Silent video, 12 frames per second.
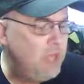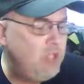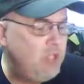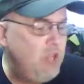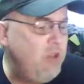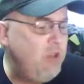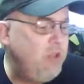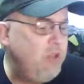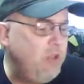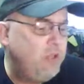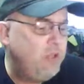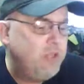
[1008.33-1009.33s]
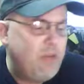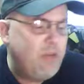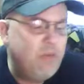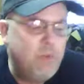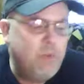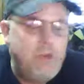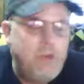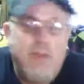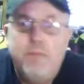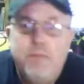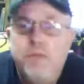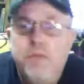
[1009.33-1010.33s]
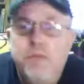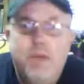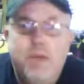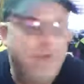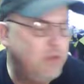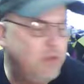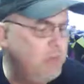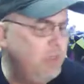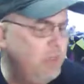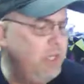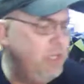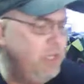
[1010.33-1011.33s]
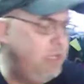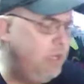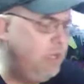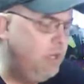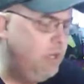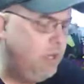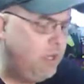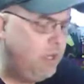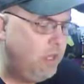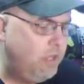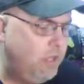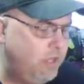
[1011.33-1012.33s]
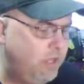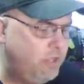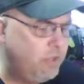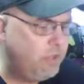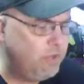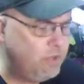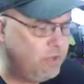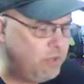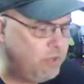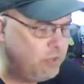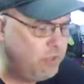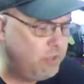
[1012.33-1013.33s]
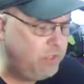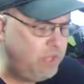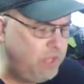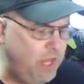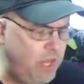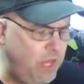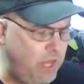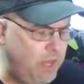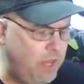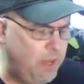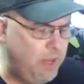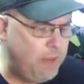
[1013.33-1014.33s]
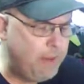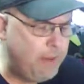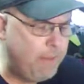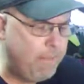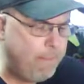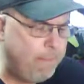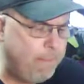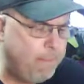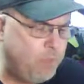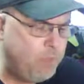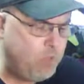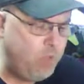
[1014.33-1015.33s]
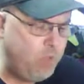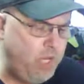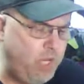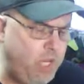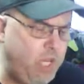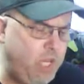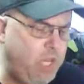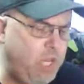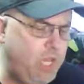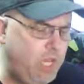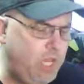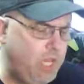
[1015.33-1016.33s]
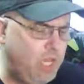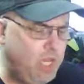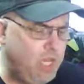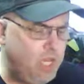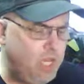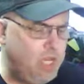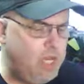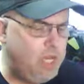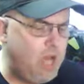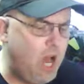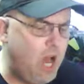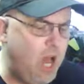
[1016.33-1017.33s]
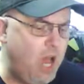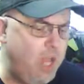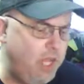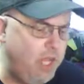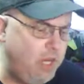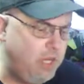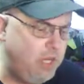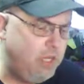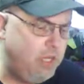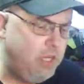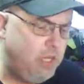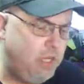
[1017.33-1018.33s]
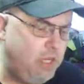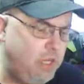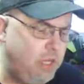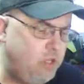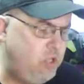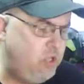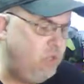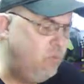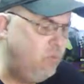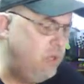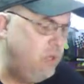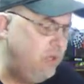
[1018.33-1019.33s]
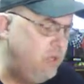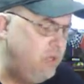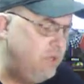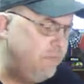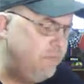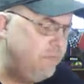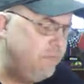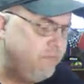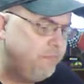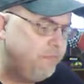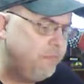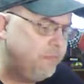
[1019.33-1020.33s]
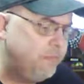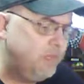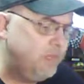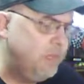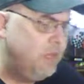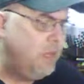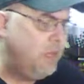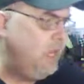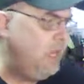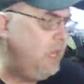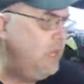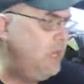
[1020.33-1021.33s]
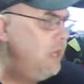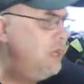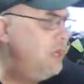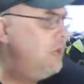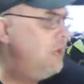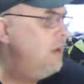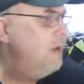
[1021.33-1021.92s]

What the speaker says: show you those, because I was real happy to have completed that series. This was a 29 issue run, and